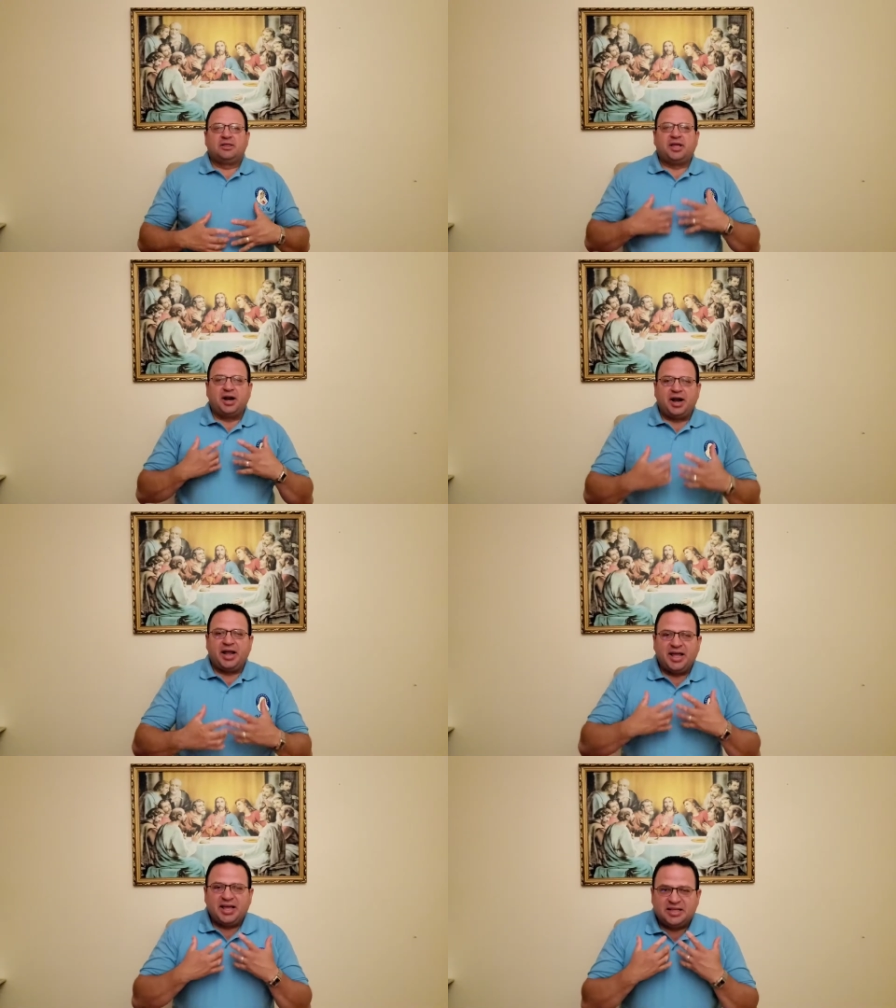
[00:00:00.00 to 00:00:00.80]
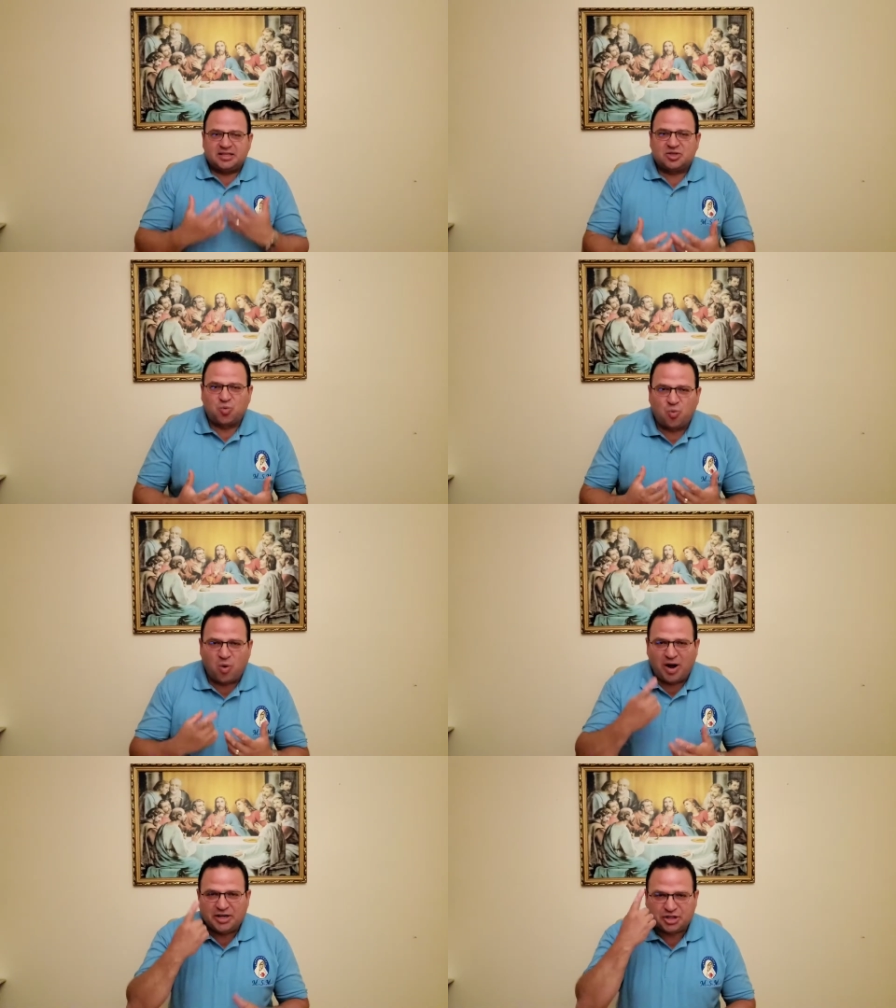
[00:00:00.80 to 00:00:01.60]
there is
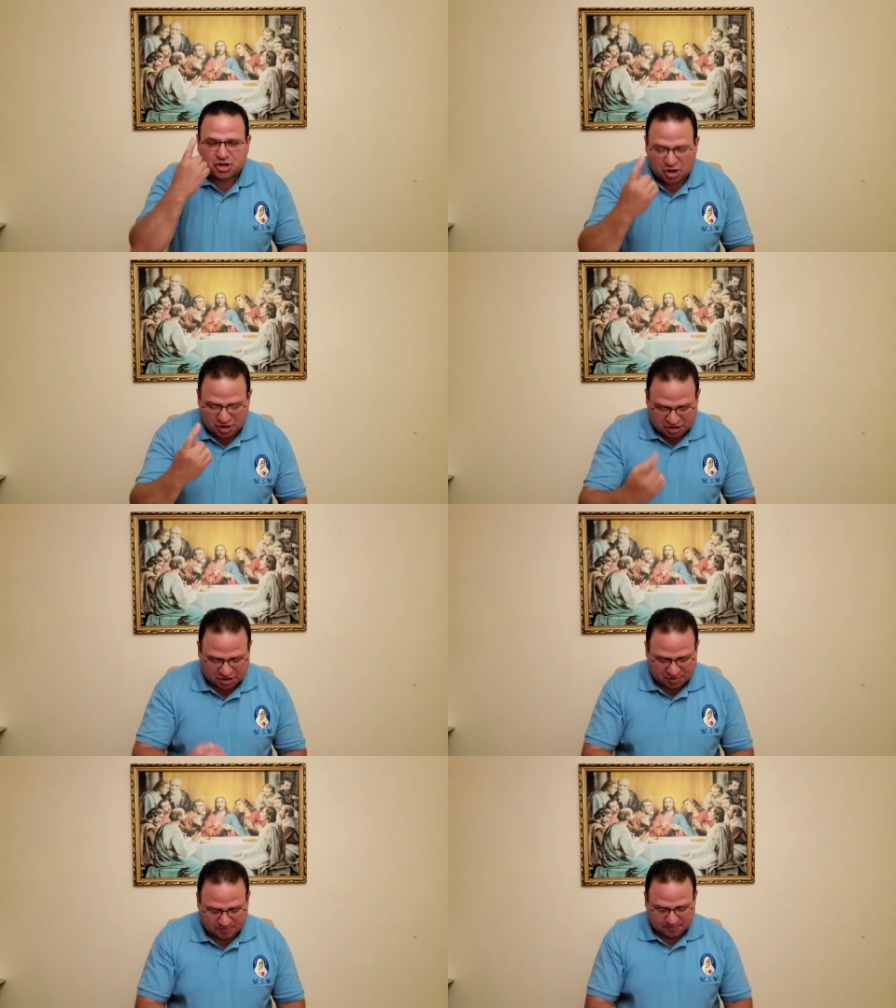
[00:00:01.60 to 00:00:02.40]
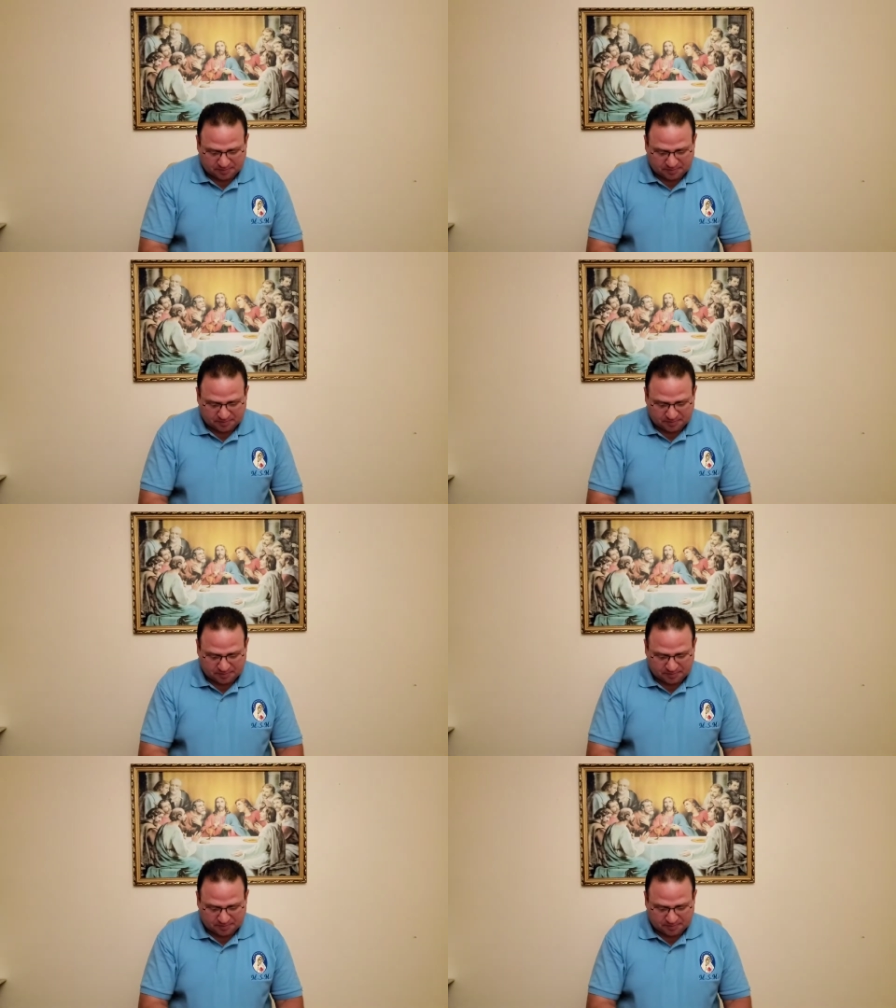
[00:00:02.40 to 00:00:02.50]
one church,